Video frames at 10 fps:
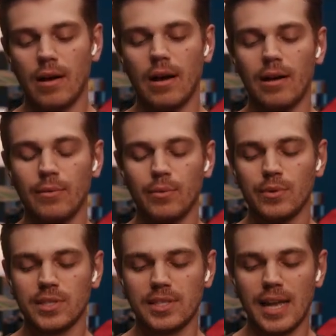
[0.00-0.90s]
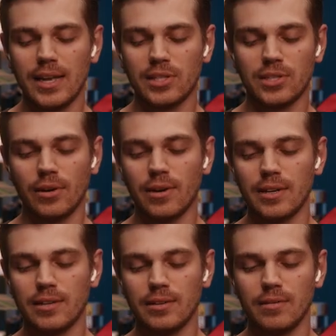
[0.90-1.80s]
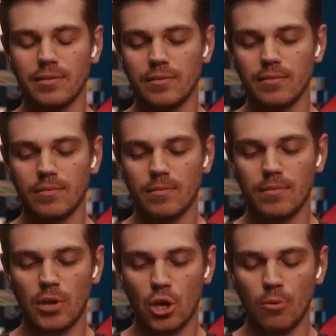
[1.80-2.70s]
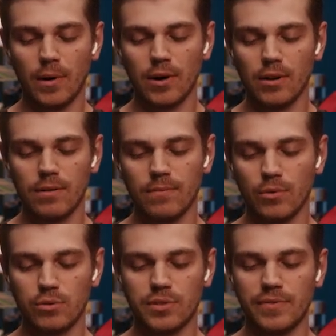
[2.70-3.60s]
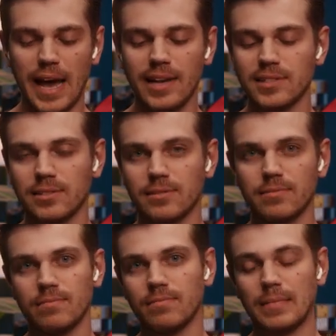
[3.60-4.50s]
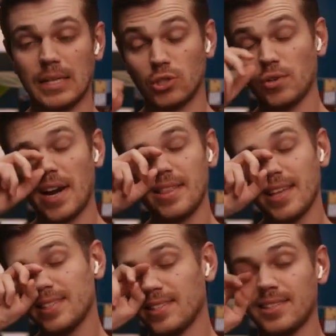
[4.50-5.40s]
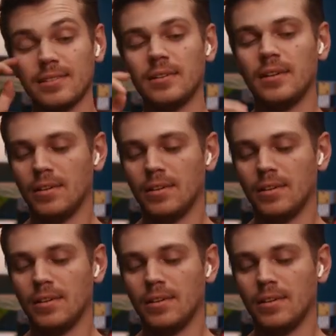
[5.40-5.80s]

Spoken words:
I will say a certain cuber who's fast has tried this